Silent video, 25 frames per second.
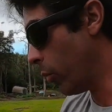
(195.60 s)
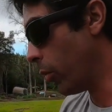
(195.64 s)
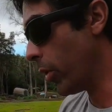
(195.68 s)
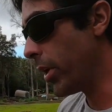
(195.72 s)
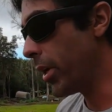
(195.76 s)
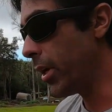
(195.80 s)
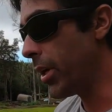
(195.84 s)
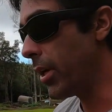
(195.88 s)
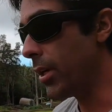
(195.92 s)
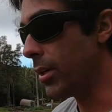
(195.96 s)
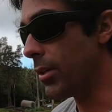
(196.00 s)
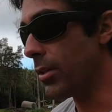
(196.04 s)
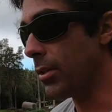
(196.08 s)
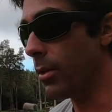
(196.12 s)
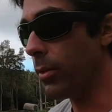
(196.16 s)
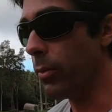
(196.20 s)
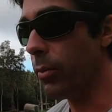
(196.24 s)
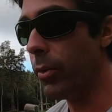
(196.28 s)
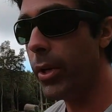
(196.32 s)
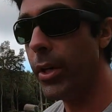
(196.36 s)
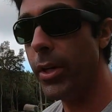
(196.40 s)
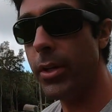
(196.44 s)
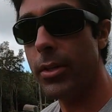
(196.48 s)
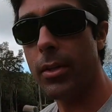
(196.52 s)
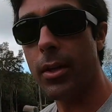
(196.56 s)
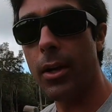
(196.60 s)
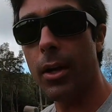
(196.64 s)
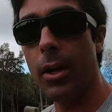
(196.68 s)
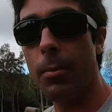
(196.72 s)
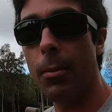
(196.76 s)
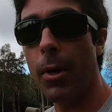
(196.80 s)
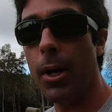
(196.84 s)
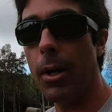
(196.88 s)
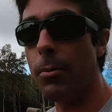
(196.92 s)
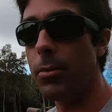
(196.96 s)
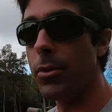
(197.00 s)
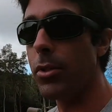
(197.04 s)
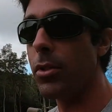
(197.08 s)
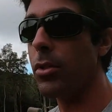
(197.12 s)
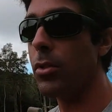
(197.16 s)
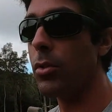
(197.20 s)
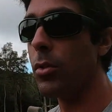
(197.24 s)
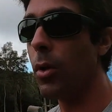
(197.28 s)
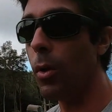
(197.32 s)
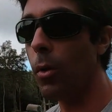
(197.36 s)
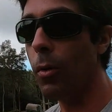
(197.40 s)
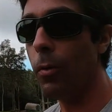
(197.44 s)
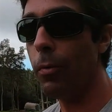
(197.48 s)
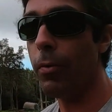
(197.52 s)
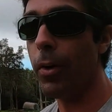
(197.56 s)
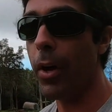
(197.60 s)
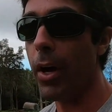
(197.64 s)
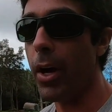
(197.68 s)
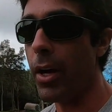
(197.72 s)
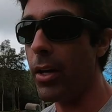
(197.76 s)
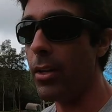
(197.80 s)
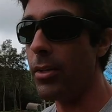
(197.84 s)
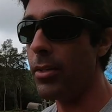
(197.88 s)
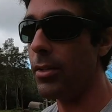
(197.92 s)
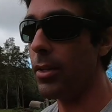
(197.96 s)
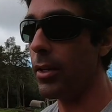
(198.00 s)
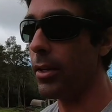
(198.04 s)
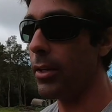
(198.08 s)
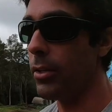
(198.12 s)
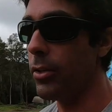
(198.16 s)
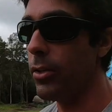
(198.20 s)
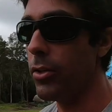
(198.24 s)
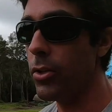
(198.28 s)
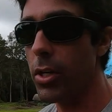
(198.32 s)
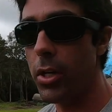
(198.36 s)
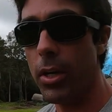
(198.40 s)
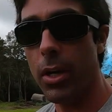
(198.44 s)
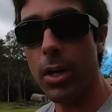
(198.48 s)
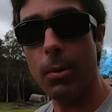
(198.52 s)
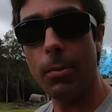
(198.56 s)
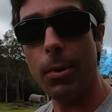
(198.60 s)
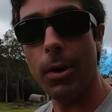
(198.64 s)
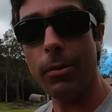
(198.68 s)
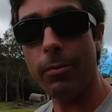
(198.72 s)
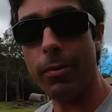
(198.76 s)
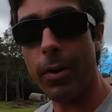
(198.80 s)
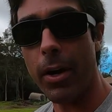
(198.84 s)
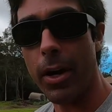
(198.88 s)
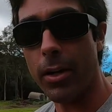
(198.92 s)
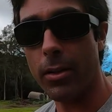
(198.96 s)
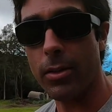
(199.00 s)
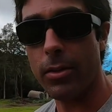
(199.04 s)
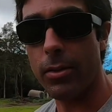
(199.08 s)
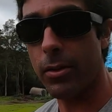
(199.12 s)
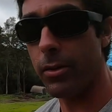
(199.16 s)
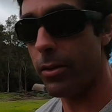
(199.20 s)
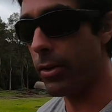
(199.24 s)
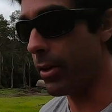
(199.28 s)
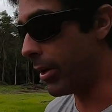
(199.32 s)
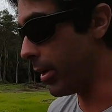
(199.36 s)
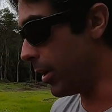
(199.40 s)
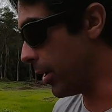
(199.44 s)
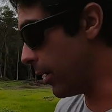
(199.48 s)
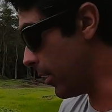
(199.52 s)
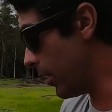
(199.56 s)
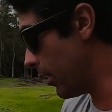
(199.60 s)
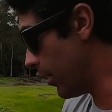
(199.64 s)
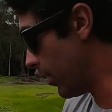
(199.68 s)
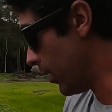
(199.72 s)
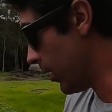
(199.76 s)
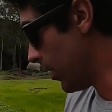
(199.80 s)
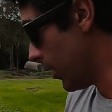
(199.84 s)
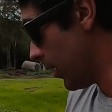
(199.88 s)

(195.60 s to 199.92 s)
weeds. The weeds come up so fast. They usually come up faster than